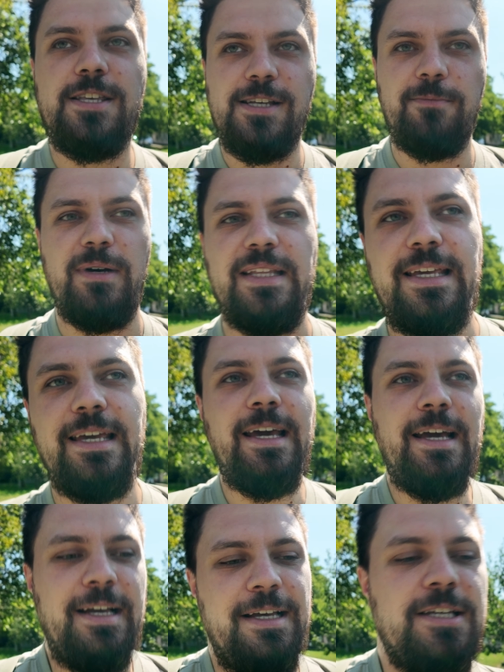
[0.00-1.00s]
somebody
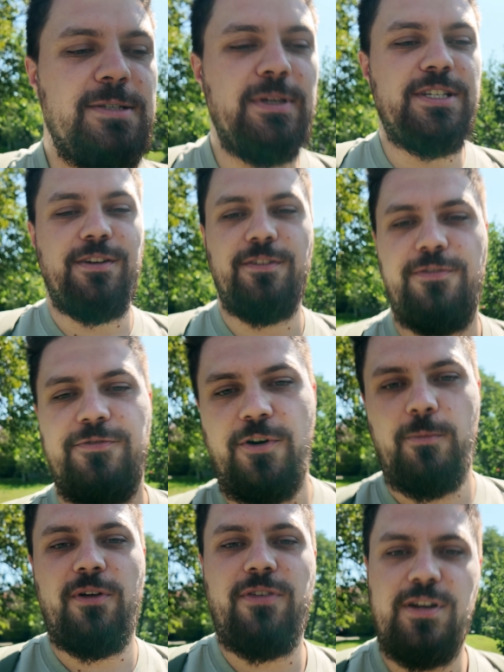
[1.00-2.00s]
switching
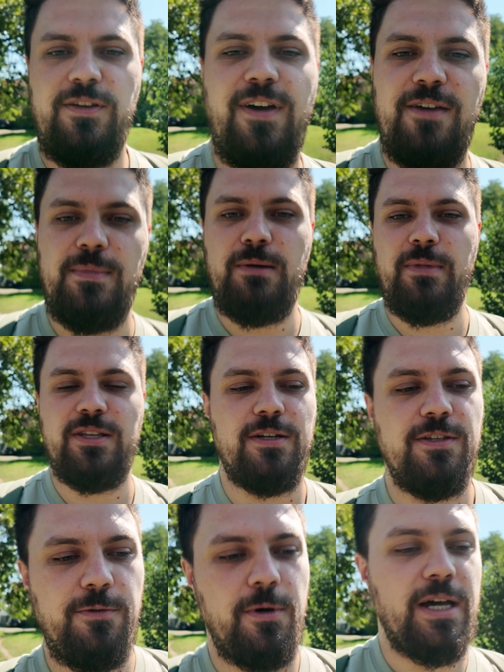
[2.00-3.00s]
from a
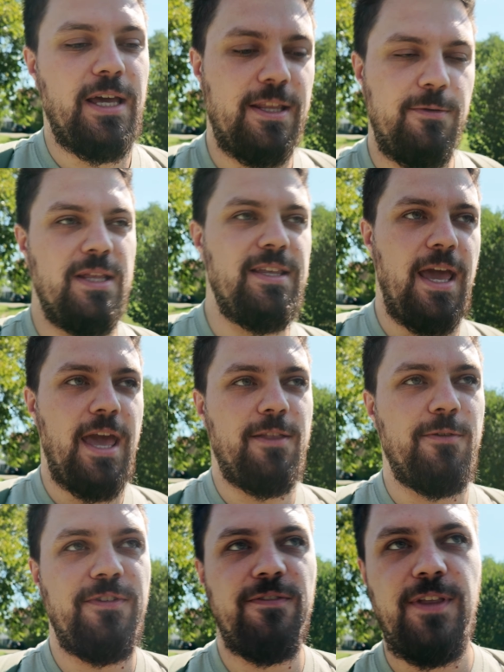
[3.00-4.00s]
35mm to a
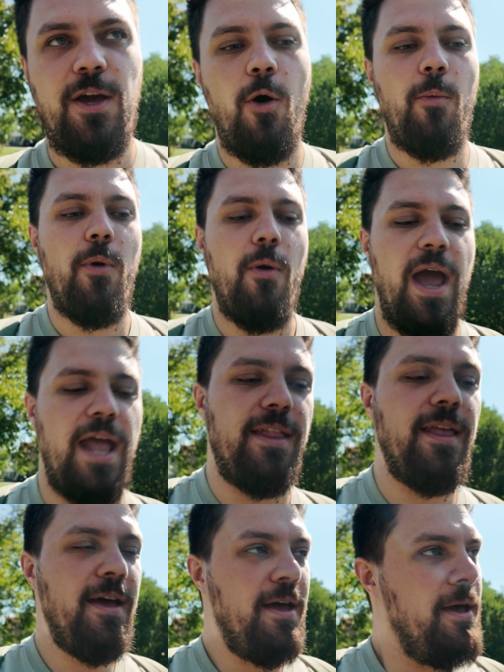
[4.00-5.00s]
28-50 combo
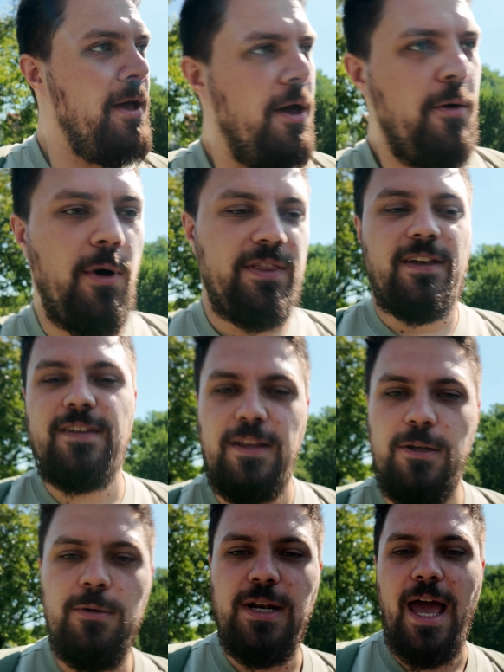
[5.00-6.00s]
and what does it look